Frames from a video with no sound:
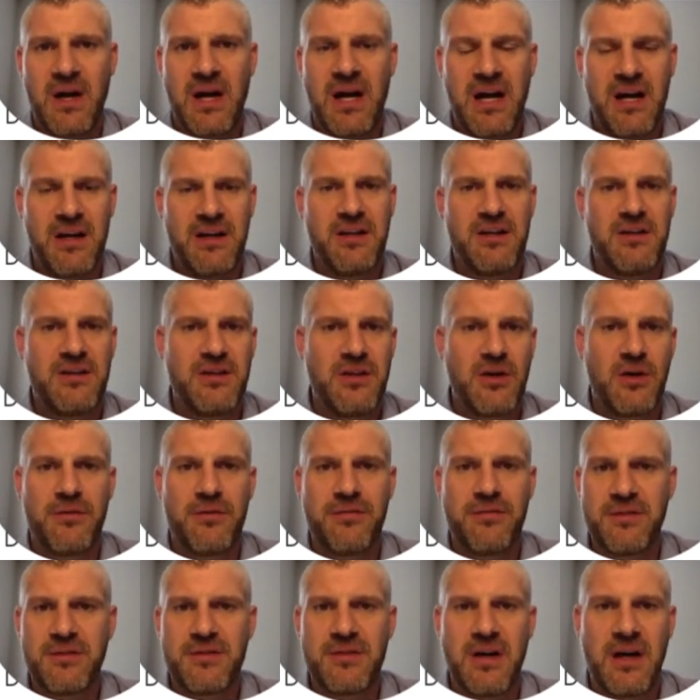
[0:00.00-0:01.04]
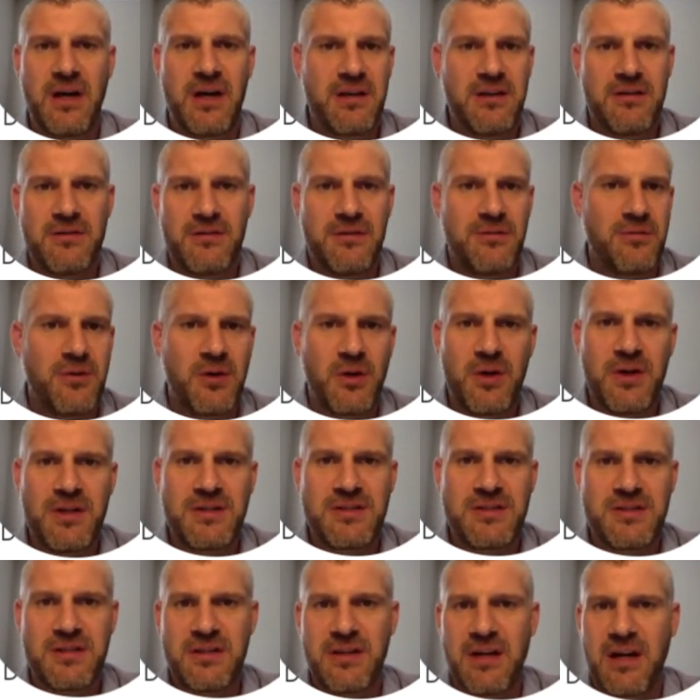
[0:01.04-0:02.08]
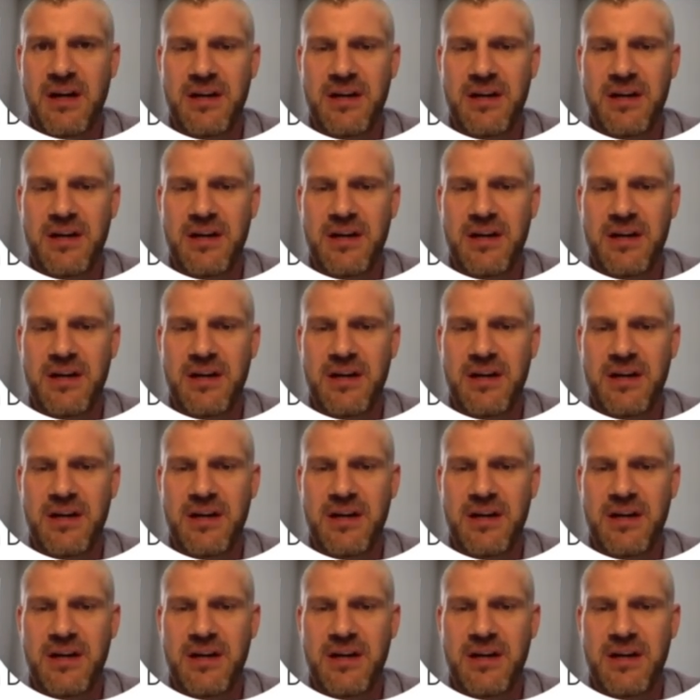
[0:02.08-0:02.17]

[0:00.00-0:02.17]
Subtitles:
how do you know how do you increase it? How